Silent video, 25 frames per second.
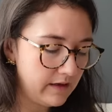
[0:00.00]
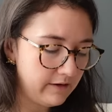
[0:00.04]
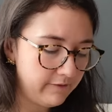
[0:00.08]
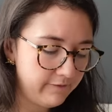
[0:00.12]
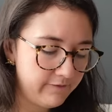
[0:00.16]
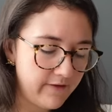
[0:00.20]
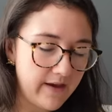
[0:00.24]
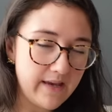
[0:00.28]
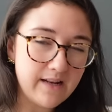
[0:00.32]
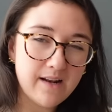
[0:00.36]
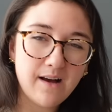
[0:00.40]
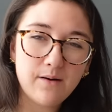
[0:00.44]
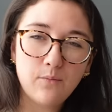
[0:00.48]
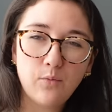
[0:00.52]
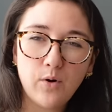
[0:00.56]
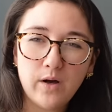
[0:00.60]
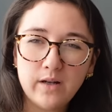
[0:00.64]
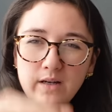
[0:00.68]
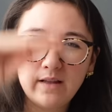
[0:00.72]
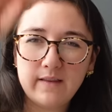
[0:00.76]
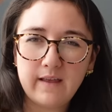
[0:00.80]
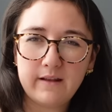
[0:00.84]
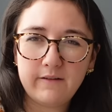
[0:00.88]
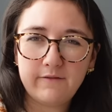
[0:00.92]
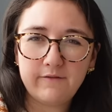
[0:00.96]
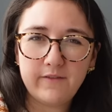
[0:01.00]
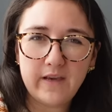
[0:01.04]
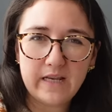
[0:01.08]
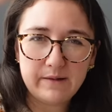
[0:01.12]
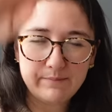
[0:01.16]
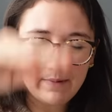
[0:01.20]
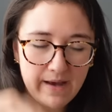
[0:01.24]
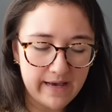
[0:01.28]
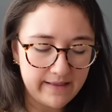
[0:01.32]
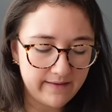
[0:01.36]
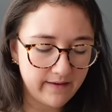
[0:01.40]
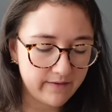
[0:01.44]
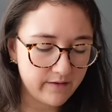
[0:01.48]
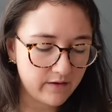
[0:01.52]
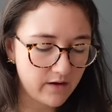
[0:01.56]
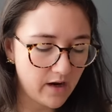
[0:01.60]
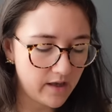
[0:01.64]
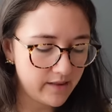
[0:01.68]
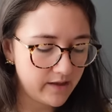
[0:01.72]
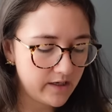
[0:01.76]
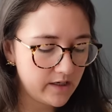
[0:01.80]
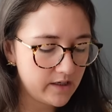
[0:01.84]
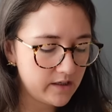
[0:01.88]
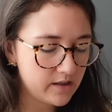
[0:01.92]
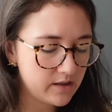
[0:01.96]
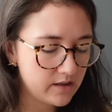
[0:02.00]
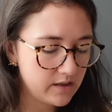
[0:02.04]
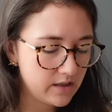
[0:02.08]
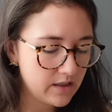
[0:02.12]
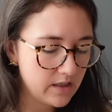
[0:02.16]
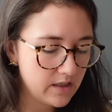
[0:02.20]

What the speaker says: like fade out one and then fade back the other colour.